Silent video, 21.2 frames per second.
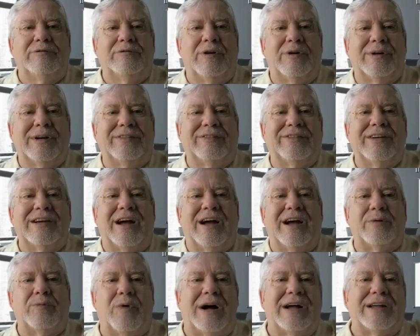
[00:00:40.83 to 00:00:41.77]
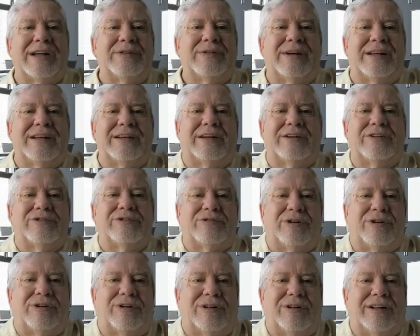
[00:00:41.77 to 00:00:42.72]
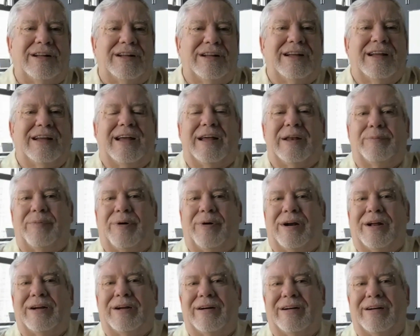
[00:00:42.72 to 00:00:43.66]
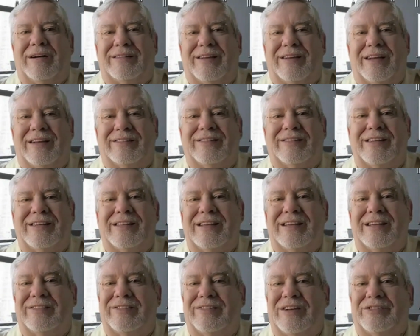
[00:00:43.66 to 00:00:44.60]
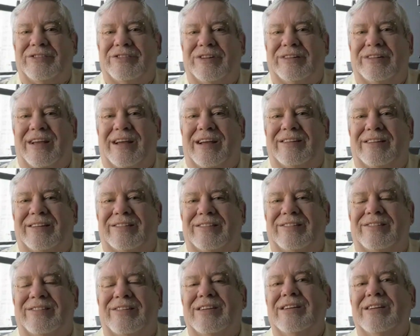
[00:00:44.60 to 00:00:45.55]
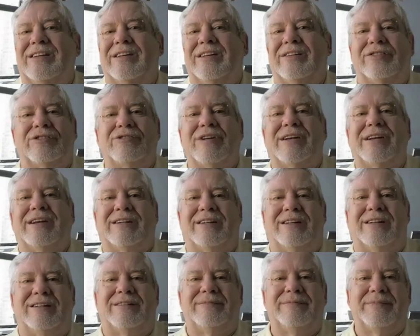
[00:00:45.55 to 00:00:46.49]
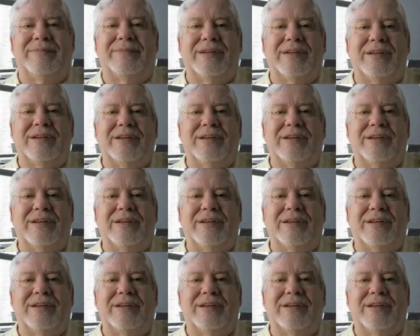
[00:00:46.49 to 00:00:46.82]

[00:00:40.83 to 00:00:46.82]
Focusing on what you can control and prioritizing the essential tasks is critical.